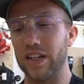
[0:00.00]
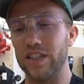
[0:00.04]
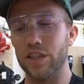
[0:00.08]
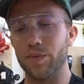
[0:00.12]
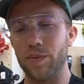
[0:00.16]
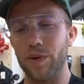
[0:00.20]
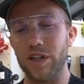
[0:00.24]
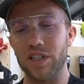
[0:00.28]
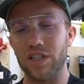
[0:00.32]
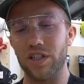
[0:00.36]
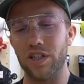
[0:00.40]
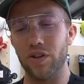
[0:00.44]

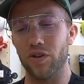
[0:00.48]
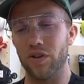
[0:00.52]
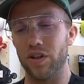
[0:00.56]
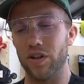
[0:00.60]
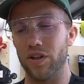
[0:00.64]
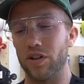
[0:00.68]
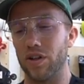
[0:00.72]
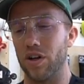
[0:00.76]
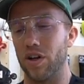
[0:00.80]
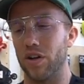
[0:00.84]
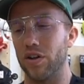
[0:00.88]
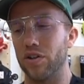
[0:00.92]
especially on
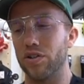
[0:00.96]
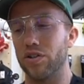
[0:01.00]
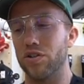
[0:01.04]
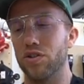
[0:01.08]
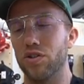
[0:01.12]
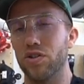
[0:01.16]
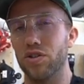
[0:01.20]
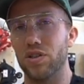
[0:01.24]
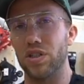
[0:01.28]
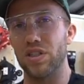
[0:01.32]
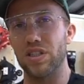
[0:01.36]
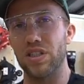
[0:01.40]
a
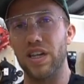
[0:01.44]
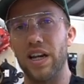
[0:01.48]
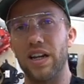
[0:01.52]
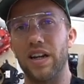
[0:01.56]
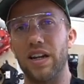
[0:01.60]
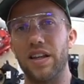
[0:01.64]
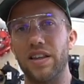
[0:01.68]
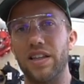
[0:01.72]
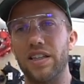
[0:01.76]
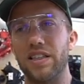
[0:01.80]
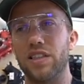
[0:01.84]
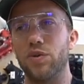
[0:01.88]
cruiser skate
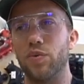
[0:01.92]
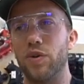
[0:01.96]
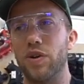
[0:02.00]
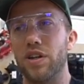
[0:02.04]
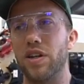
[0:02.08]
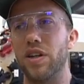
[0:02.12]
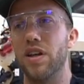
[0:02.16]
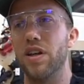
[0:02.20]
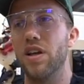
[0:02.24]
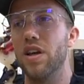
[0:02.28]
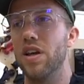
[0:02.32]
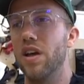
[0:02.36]
like this,
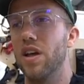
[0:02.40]
when